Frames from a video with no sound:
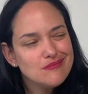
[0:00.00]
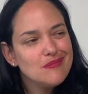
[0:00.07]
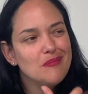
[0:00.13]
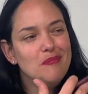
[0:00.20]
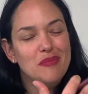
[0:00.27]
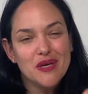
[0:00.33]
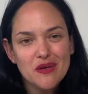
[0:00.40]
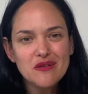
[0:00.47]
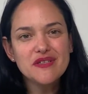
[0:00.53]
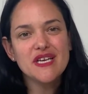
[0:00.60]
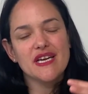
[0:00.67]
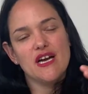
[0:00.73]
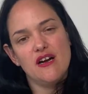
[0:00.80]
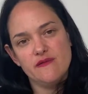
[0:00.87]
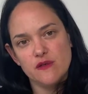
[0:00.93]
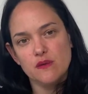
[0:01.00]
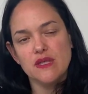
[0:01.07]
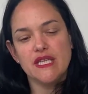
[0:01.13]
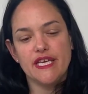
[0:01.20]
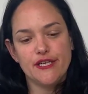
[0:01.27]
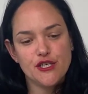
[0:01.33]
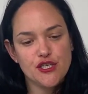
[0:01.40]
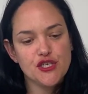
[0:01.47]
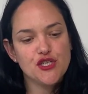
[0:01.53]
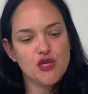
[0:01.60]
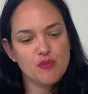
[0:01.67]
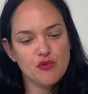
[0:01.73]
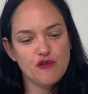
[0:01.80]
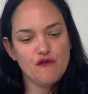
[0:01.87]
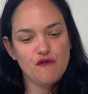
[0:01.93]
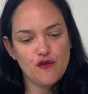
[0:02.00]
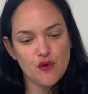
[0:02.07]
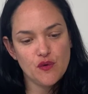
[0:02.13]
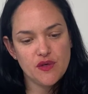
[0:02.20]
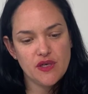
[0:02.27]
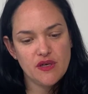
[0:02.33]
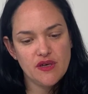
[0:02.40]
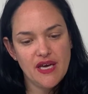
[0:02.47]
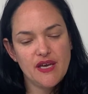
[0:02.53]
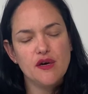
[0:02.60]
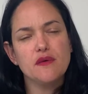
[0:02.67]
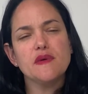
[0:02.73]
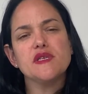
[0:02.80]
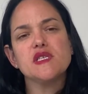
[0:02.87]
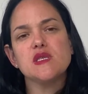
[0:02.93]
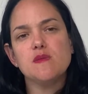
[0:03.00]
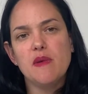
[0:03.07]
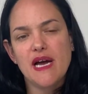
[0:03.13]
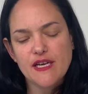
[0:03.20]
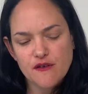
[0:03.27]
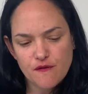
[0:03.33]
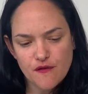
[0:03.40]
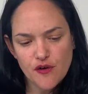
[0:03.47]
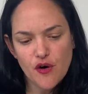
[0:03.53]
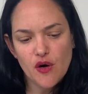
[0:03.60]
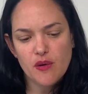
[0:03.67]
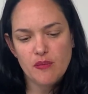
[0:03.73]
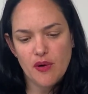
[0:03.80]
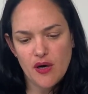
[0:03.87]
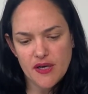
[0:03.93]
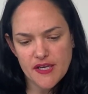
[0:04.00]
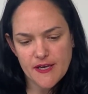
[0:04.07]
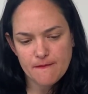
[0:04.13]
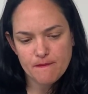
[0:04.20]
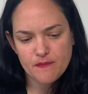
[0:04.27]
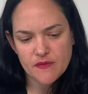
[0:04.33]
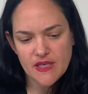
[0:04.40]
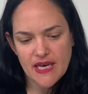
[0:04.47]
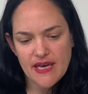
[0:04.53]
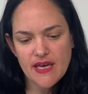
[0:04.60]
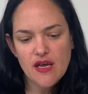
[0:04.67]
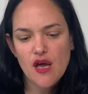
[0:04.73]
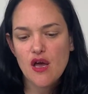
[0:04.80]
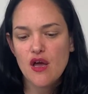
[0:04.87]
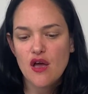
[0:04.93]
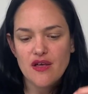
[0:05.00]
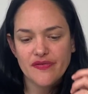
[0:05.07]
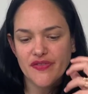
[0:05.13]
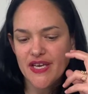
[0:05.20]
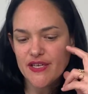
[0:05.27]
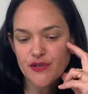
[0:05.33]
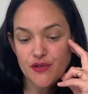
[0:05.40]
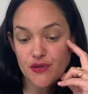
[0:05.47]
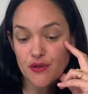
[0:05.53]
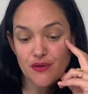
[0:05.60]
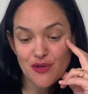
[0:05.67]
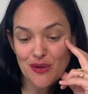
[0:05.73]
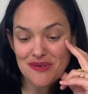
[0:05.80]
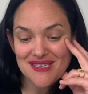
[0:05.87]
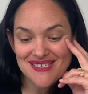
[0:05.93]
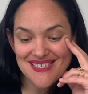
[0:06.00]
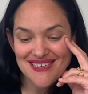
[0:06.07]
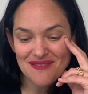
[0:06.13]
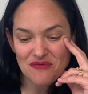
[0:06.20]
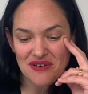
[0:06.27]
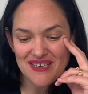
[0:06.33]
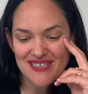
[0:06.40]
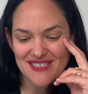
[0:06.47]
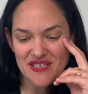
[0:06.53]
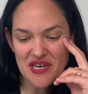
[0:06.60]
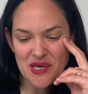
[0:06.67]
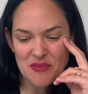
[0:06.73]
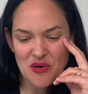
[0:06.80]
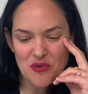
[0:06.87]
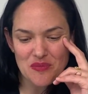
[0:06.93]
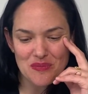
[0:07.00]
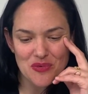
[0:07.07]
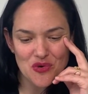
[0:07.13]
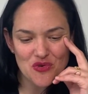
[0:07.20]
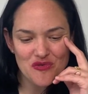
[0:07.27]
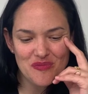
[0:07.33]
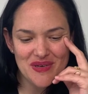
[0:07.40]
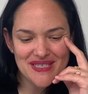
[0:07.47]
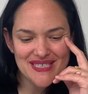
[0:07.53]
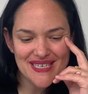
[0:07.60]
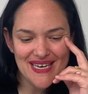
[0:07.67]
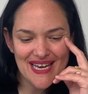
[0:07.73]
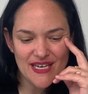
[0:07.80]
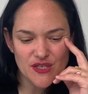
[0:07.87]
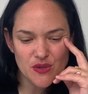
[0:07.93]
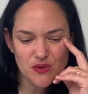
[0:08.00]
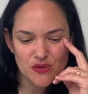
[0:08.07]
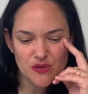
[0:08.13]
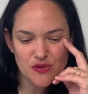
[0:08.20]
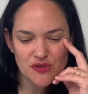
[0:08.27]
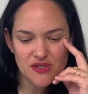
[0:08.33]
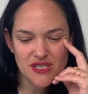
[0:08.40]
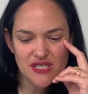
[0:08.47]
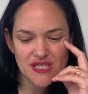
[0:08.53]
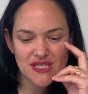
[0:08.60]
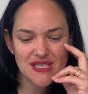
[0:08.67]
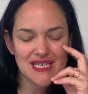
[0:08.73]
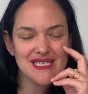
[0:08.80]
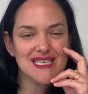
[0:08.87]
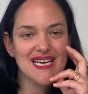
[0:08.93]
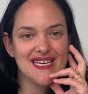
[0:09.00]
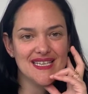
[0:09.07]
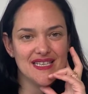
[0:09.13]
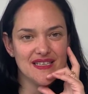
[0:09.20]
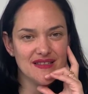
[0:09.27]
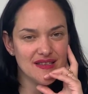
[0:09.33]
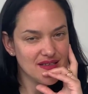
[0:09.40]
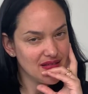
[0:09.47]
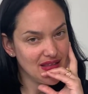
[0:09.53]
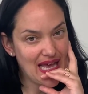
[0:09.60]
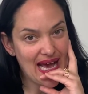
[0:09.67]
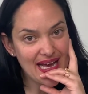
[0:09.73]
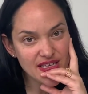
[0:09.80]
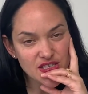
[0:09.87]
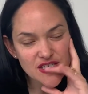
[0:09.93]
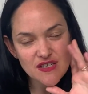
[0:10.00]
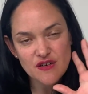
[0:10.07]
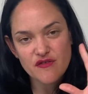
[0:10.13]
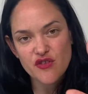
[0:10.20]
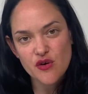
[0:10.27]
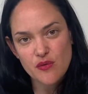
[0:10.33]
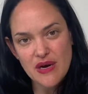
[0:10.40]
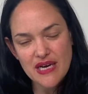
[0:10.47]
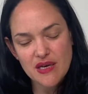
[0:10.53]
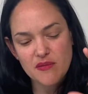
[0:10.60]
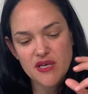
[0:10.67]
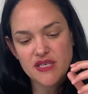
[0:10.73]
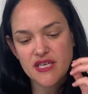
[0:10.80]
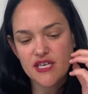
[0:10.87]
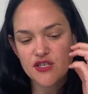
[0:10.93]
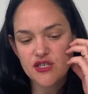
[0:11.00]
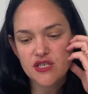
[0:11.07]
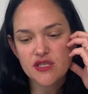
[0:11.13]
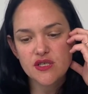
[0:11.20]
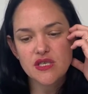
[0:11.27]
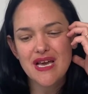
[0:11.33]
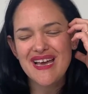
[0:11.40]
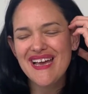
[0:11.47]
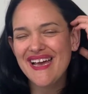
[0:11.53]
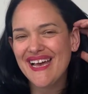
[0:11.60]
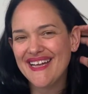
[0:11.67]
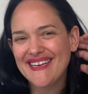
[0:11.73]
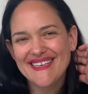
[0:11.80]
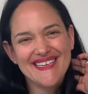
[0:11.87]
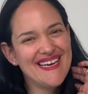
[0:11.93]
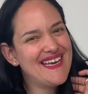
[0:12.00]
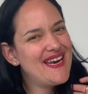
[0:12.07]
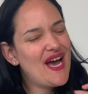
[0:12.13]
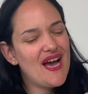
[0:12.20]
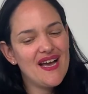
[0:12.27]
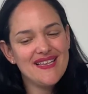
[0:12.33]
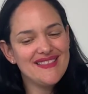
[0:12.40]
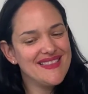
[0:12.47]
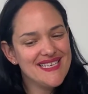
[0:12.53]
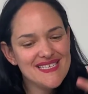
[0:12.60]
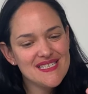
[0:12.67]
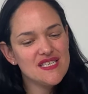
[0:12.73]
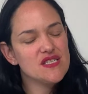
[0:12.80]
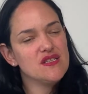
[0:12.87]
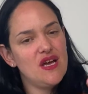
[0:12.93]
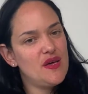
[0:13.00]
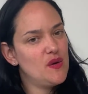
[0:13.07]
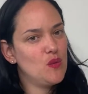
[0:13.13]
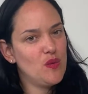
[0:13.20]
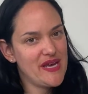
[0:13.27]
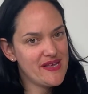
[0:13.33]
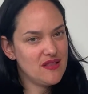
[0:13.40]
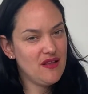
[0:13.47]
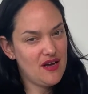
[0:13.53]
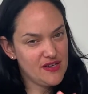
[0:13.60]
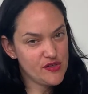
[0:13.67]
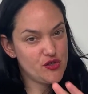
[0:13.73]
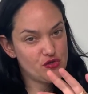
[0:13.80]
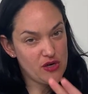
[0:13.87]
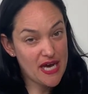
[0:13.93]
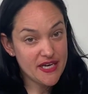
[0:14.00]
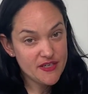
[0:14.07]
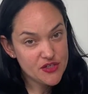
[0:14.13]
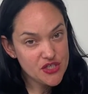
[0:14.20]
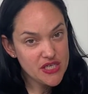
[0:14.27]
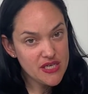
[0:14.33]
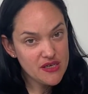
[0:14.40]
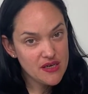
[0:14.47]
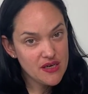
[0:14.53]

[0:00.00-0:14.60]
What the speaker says: building of a relationship with food and a respect for our body. Okay, they do notice that when I talk about movement and actual nutrition, that's kind of the last of their recommendations. And again, this is not a weight loss strategy,